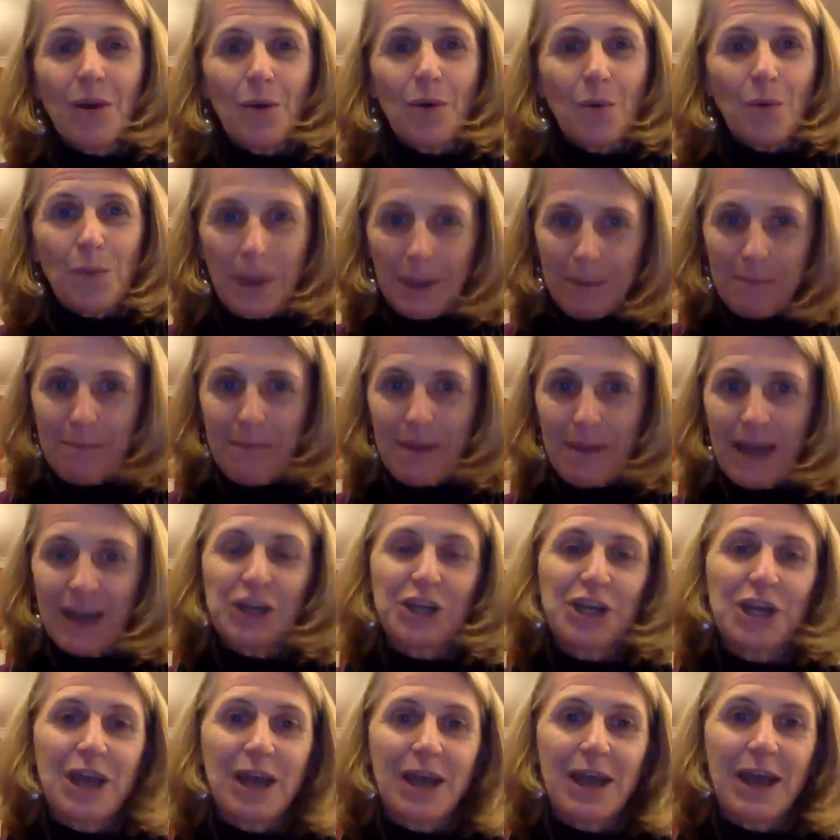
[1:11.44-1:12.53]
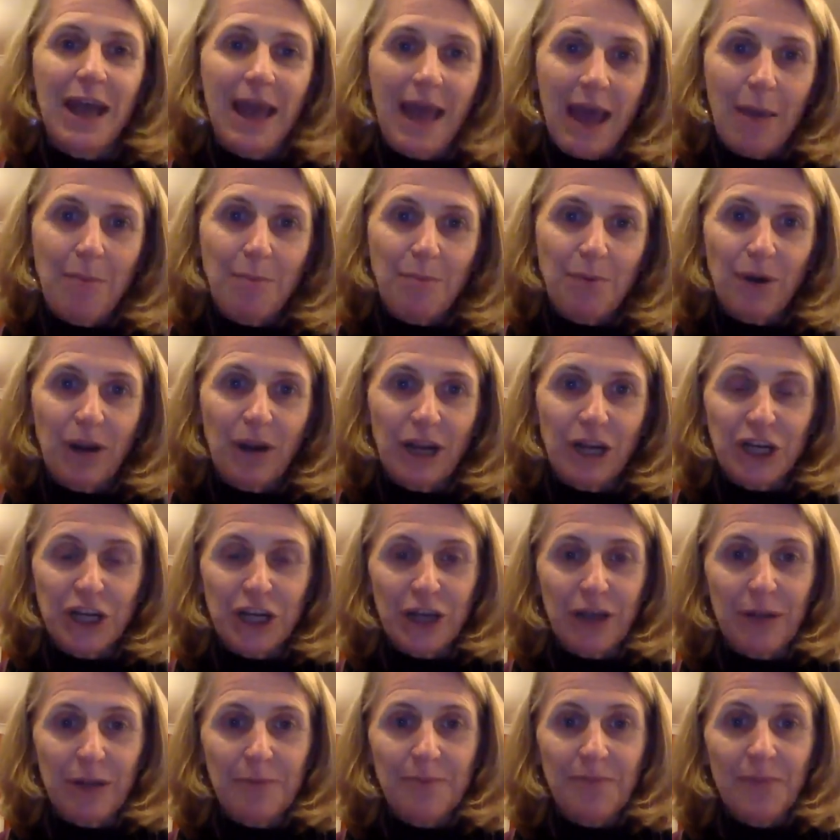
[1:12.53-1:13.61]
We measure air
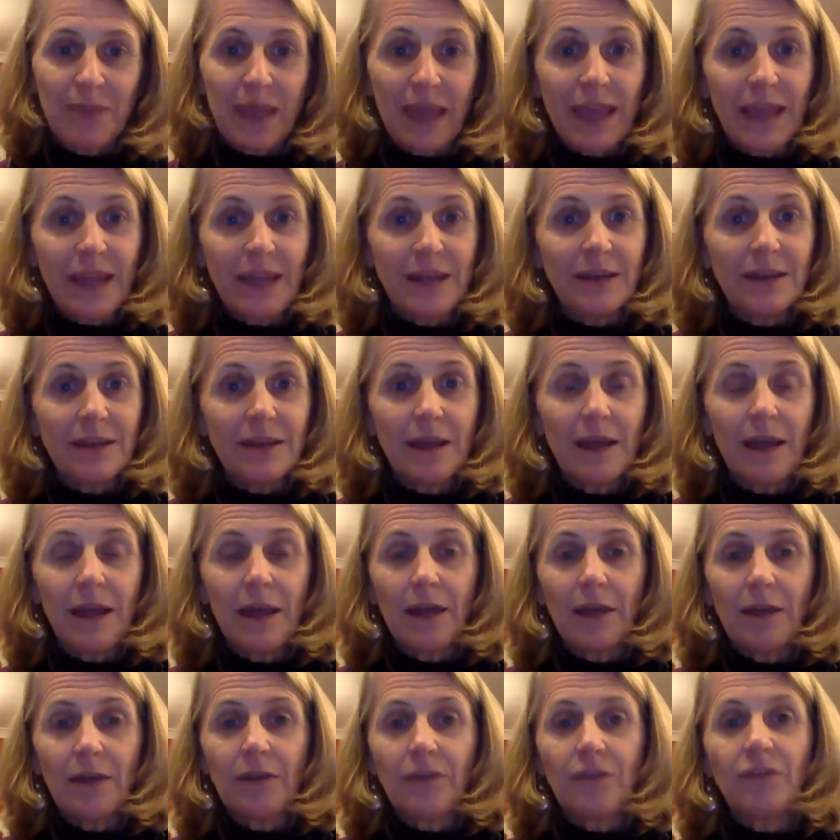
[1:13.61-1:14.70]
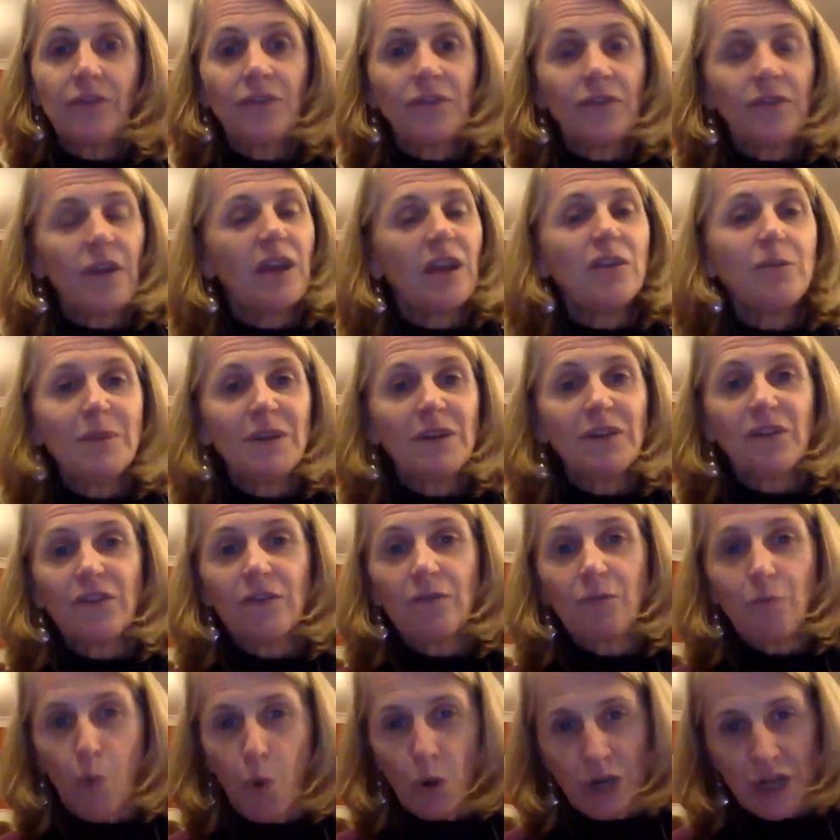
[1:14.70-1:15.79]
pressure in centimeters of
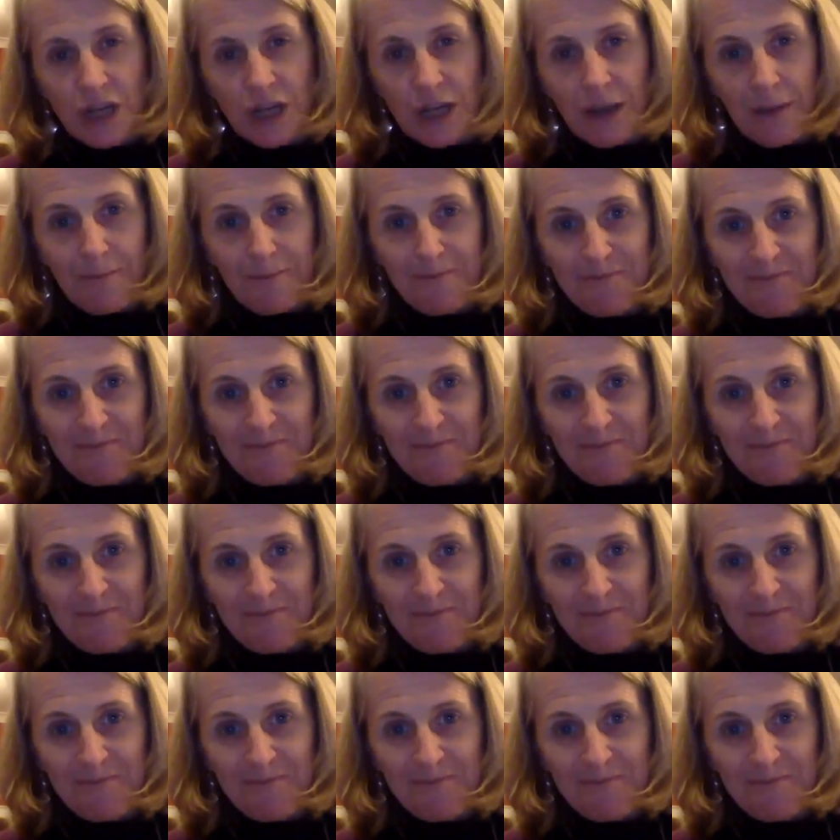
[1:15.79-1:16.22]
water.